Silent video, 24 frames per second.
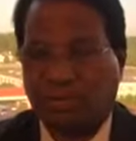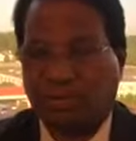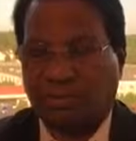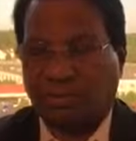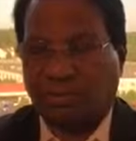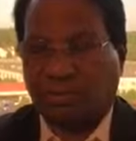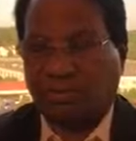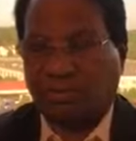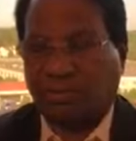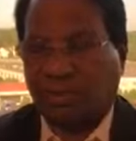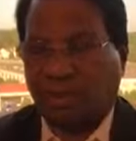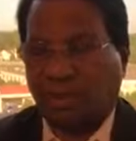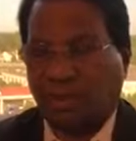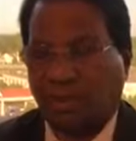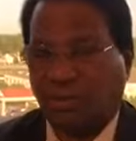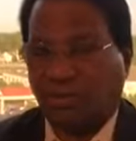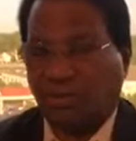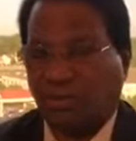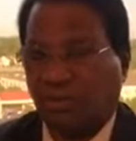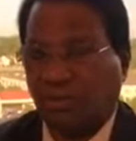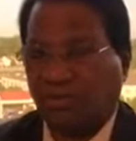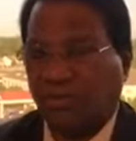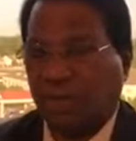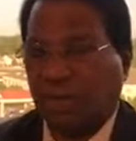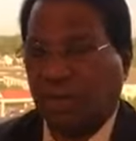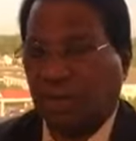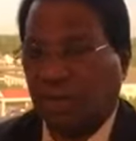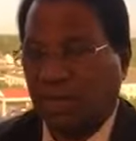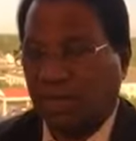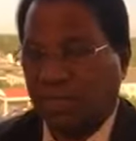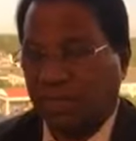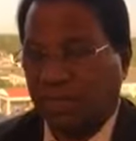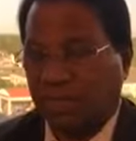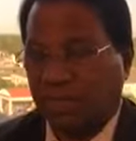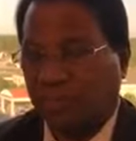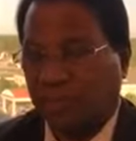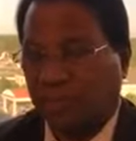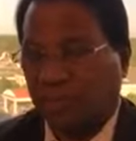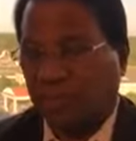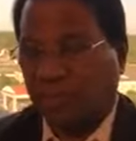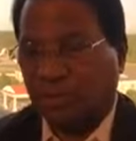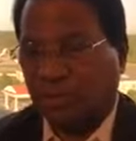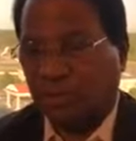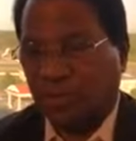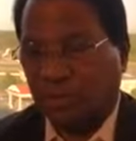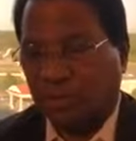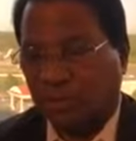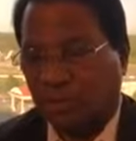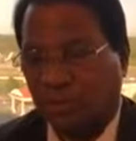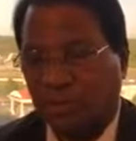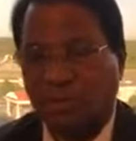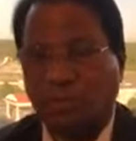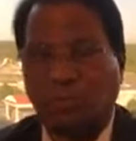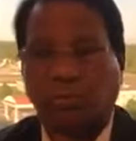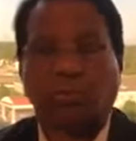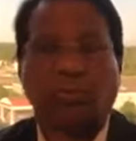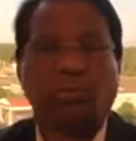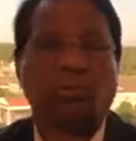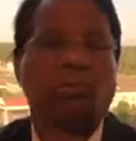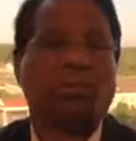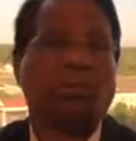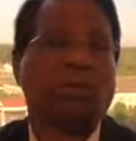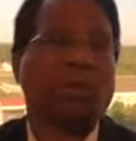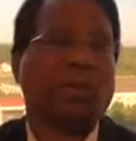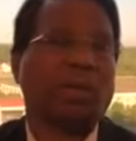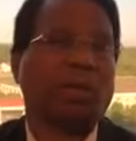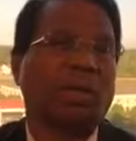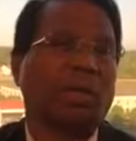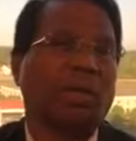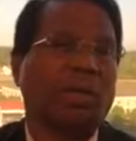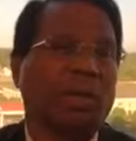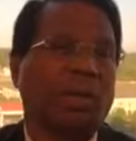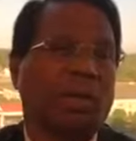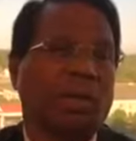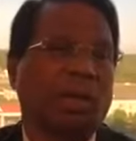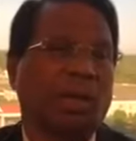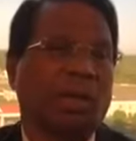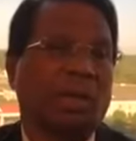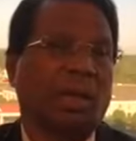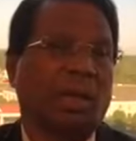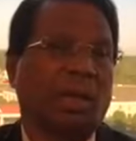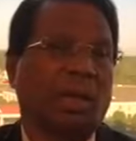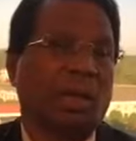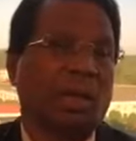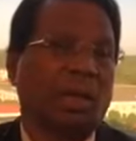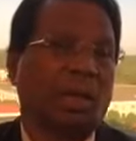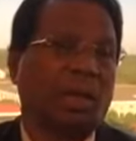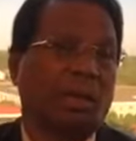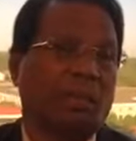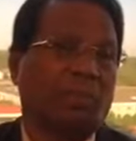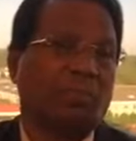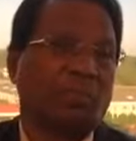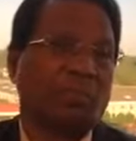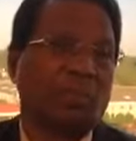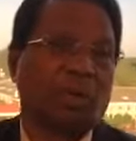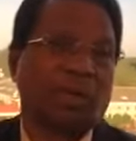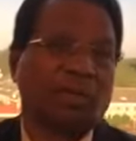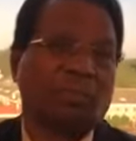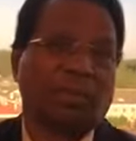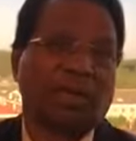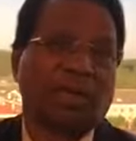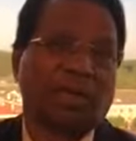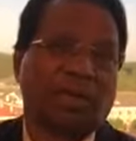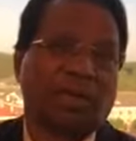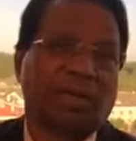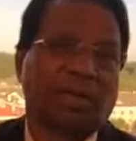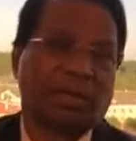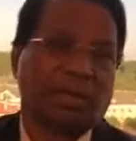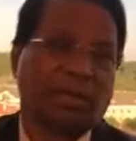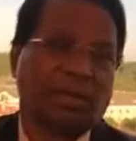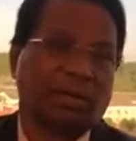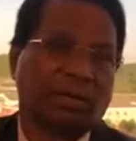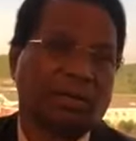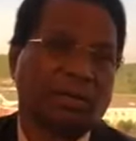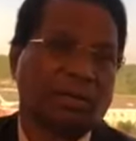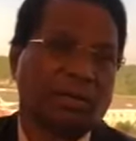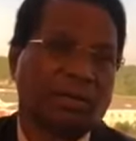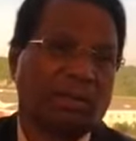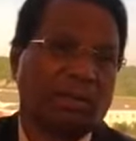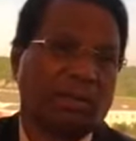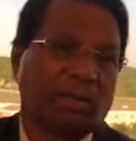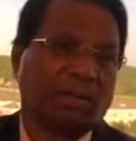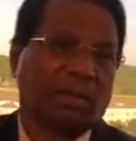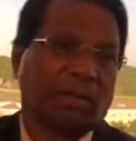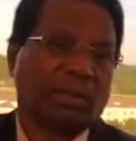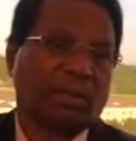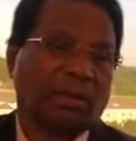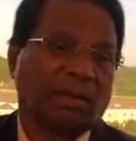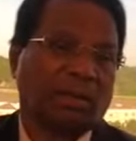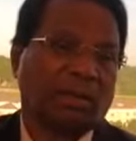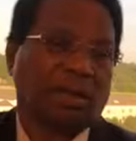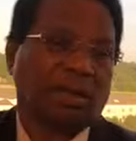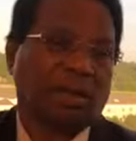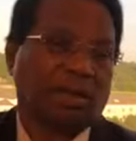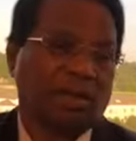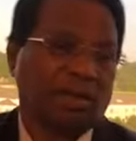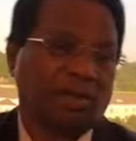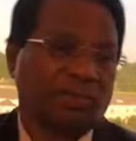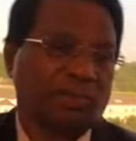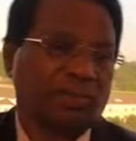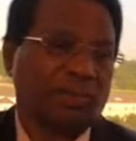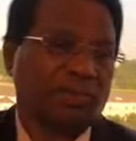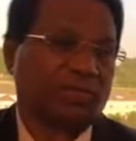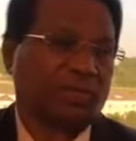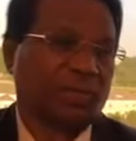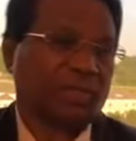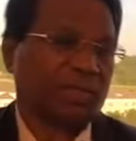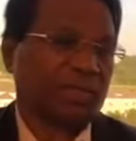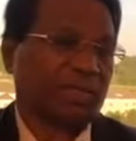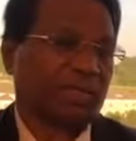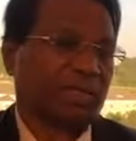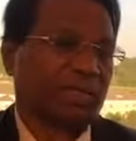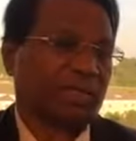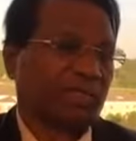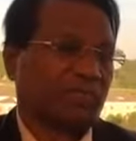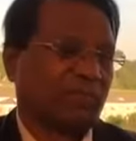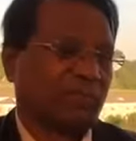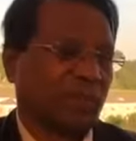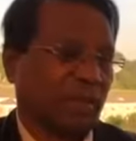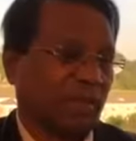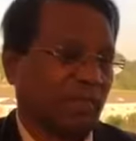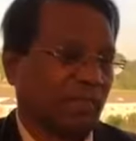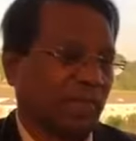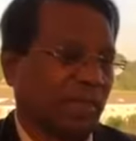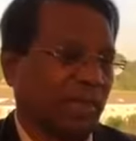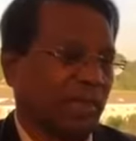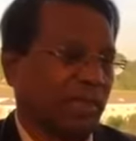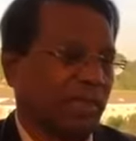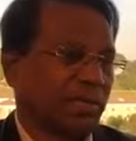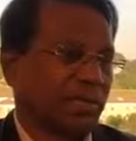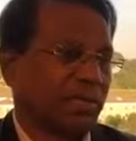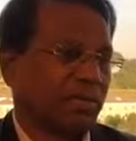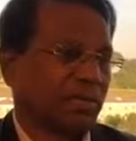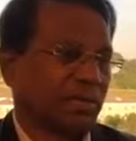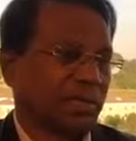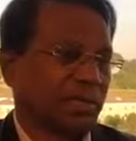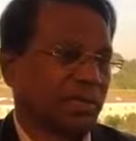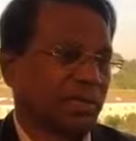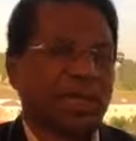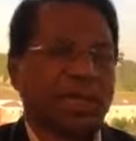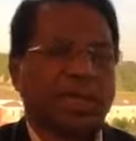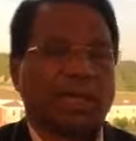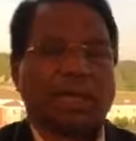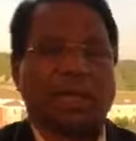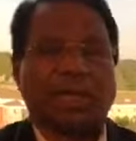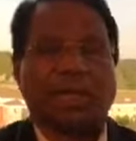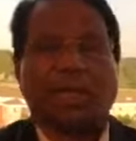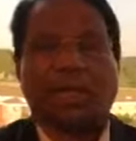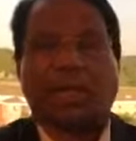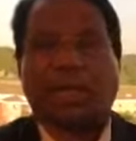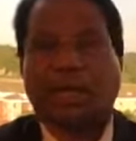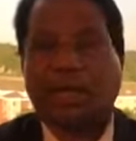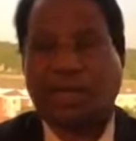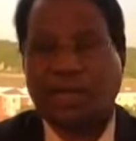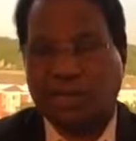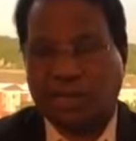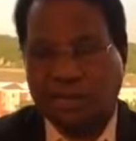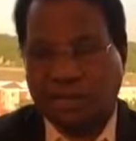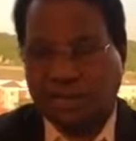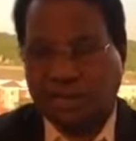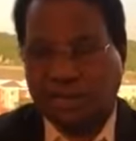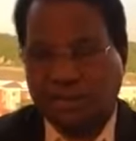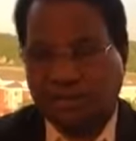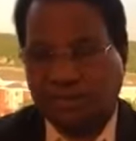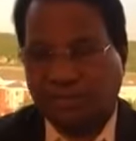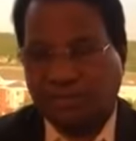So we have to balance between the two and motivate individuals, families, society, and the country